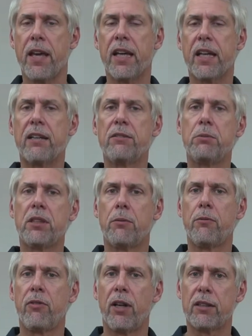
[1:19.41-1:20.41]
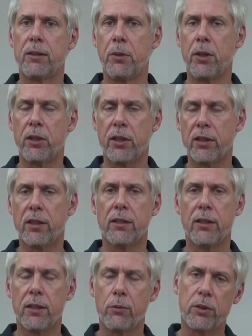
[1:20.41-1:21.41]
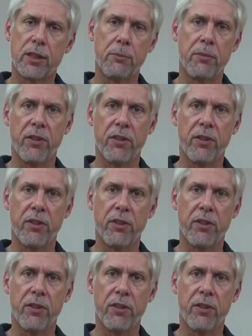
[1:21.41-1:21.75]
it gives me some flexibility to deal with some